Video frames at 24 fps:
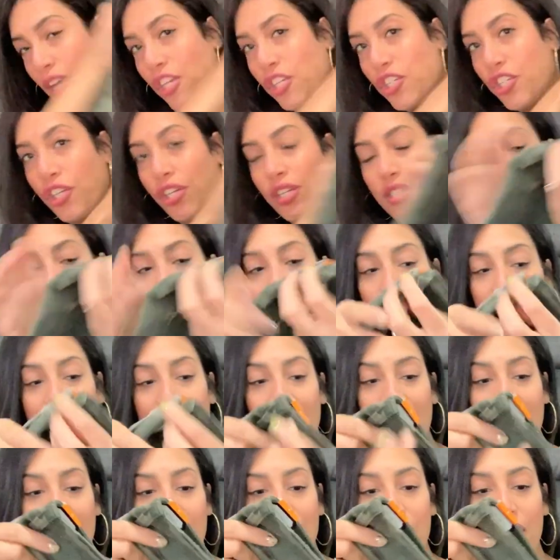shirt tucked
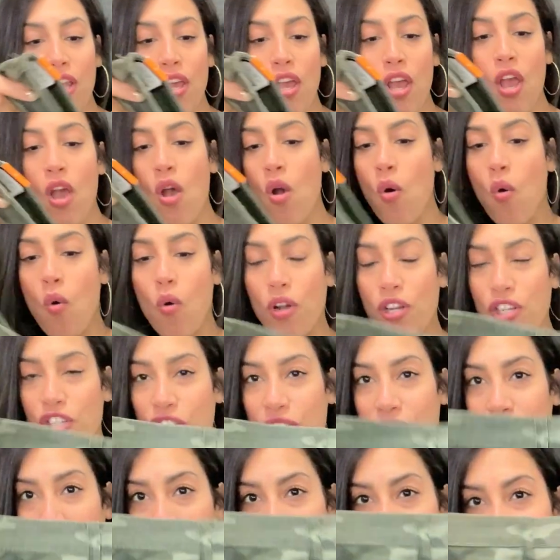in or
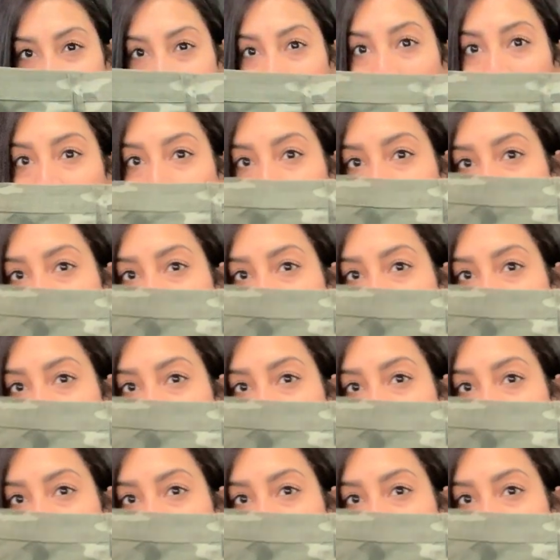just like tying in